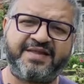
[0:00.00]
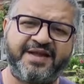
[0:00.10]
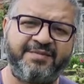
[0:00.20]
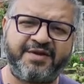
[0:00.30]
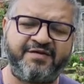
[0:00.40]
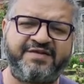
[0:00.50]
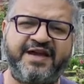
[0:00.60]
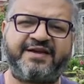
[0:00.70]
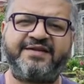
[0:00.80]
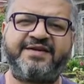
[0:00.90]
little bit of
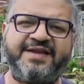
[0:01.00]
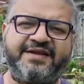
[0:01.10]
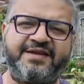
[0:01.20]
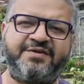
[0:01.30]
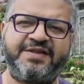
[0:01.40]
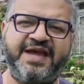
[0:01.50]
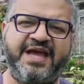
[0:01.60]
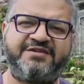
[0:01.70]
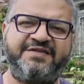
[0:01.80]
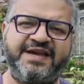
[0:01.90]
tech is connected to the
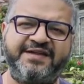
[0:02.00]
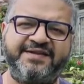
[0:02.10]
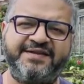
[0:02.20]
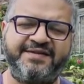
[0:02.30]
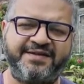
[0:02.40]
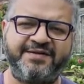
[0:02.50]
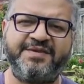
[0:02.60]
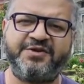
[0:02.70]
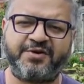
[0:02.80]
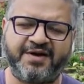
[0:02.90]
HVAC
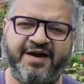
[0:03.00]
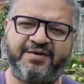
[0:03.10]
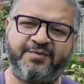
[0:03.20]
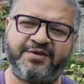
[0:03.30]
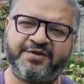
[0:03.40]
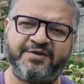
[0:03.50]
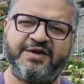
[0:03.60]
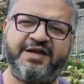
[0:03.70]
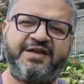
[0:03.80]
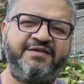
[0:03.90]
system in your car, which is your
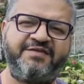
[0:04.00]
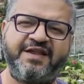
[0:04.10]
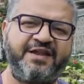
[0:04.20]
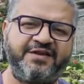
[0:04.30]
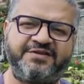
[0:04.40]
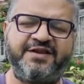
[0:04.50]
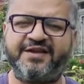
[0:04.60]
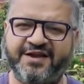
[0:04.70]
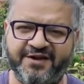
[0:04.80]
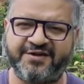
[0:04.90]
heating, ventilation
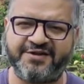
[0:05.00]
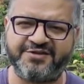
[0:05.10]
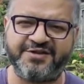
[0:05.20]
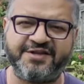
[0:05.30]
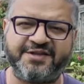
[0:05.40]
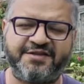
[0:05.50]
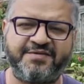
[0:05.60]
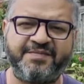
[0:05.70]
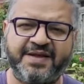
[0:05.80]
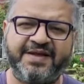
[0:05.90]
and air conditioning
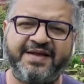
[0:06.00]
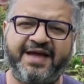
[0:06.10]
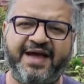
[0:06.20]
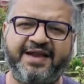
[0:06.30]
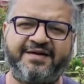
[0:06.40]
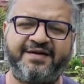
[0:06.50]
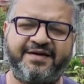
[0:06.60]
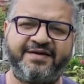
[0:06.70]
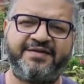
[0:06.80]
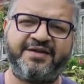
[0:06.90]
system. And
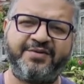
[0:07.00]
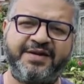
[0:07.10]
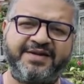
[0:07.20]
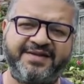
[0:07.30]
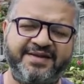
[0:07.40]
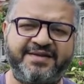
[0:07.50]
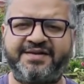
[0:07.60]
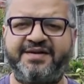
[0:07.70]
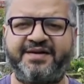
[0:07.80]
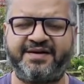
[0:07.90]
uh, the unit sits
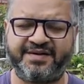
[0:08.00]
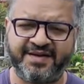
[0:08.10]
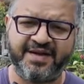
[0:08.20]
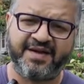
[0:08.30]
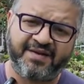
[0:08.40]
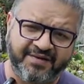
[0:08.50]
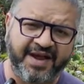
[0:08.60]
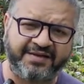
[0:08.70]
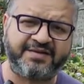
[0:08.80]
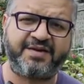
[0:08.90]
uh,
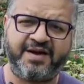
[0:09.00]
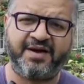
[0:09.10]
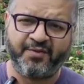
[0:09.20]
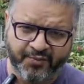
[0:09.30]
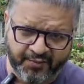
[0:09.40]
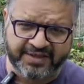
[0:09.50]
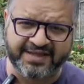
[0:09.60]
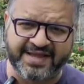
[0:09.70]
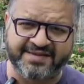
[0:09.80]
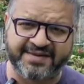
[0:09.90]
right uh,
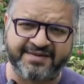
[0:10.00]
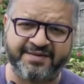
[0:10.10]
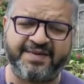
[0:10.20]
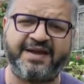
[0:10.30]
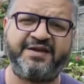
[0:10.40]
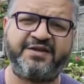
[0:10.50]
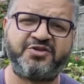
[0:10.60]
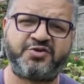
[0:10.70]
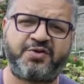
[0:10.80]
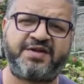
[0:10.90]
within that system and it
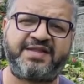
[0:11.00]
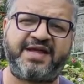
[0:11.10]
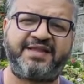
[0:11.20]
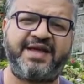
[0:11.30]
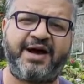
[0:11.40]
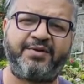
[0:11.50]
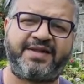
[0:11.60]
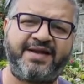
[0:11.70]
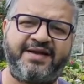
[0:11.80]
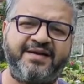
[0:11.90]
ensures that the
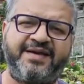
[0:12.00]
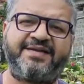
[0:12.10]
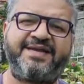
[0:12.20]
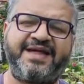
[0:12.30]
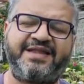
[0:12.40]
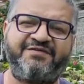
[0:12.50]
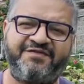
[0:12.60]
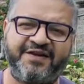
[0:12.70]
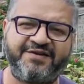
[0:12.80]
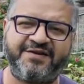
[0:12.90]
outside air gets nicely
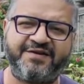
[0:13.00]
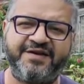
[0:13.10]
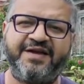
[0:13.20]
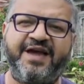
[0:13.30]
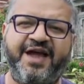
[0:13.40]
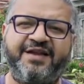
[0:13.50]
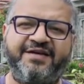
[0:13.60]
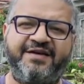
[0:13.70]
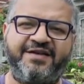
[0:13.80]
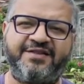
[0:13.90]
filtered
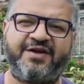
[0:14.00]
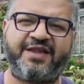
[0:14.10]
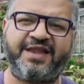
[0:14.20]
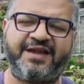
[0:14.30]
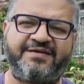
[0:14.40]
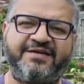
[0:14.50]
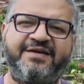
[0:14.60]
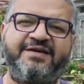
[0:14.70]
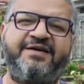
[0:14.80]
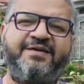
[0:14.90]
and uh, does not let
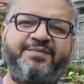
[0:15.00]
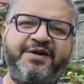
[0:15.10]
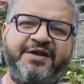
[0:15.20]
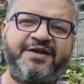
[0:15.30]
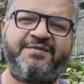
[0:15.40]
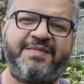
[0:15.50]
uh, particulate